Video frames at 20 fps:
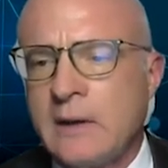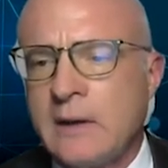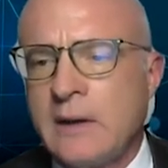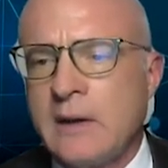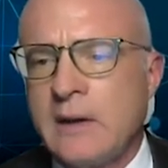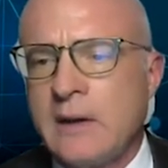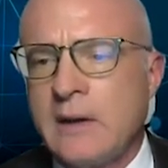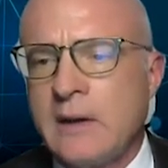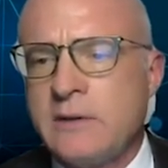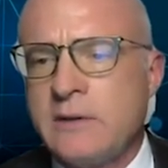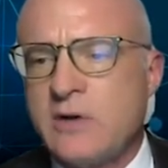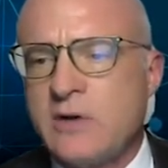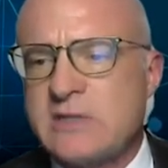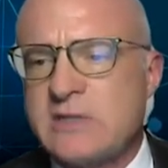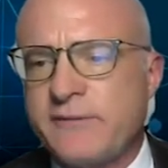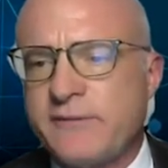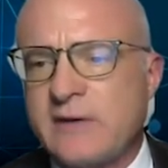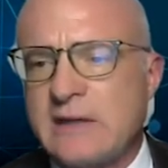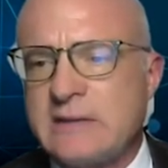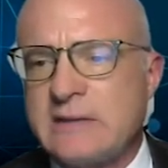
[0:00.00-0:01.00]
No
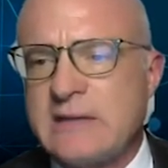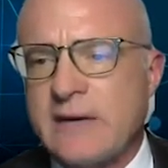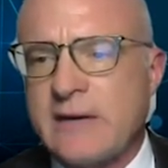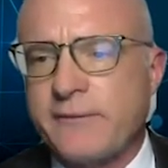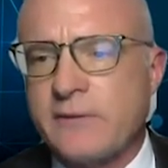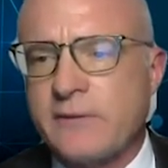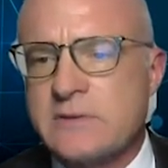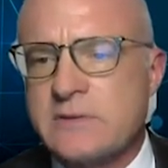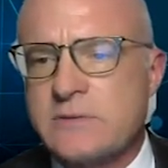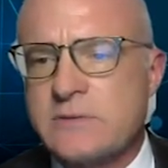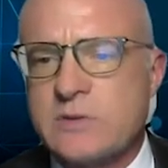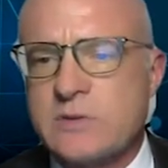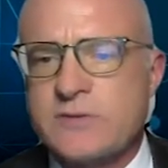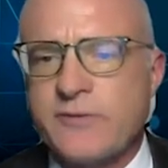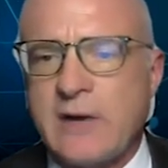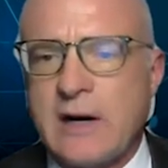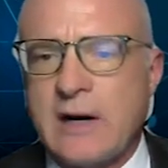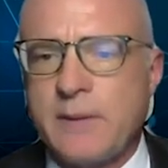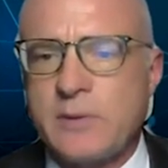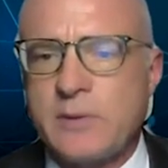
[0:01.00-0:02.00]
significant difference was
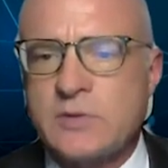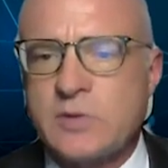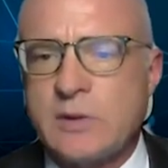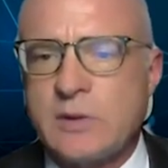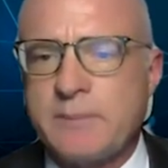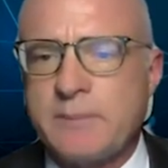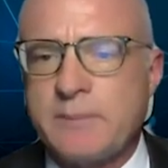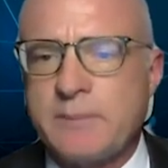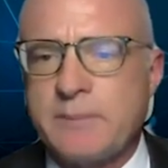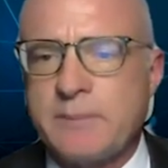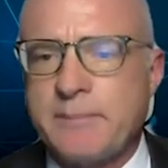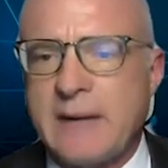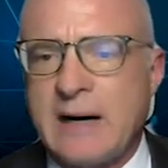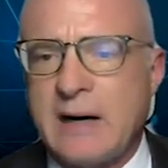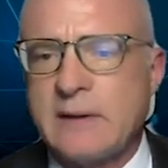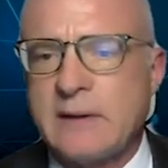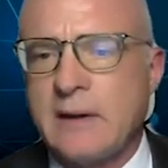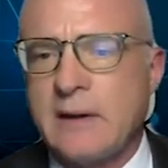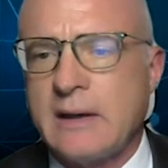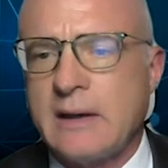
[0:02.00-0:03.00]
found between
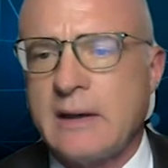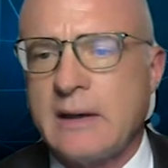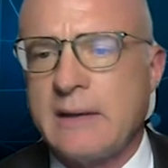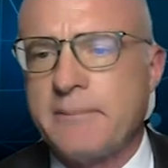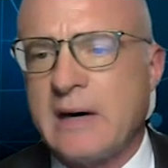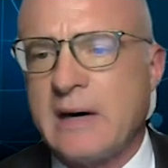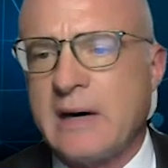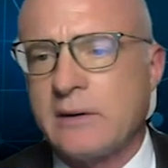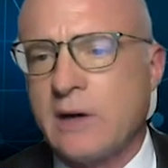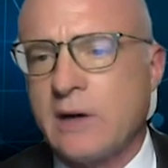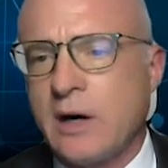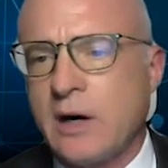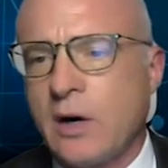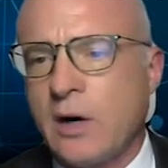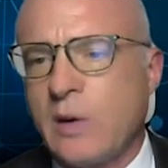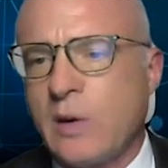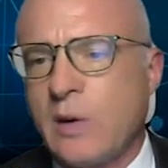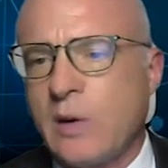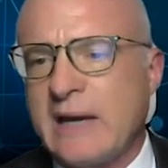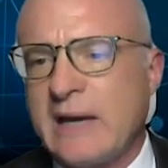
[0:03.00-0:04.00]
mild and moderate
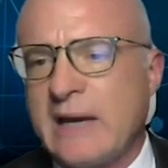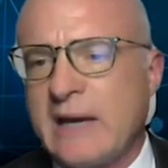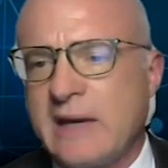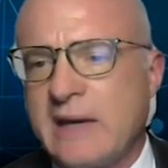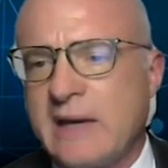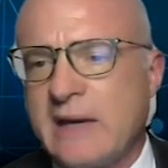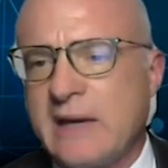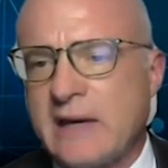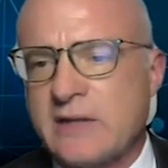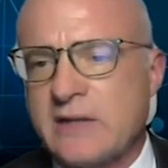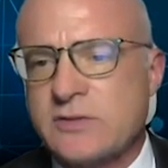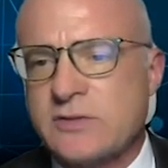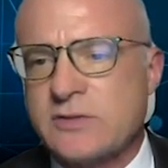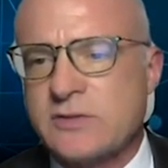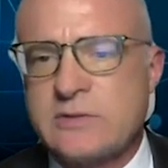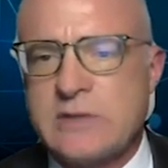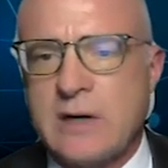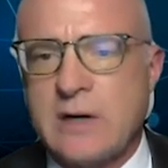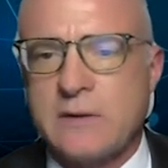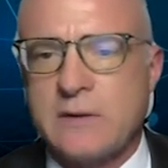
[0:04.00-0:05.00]
OA VAS
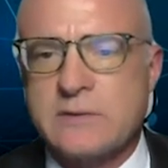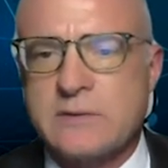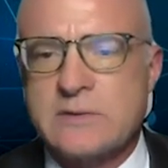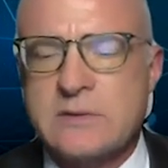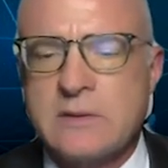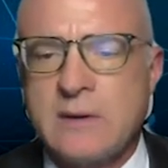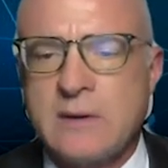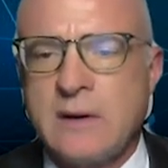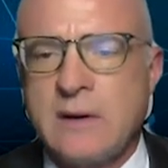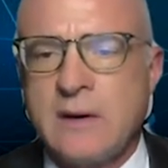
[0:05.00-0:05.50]
results.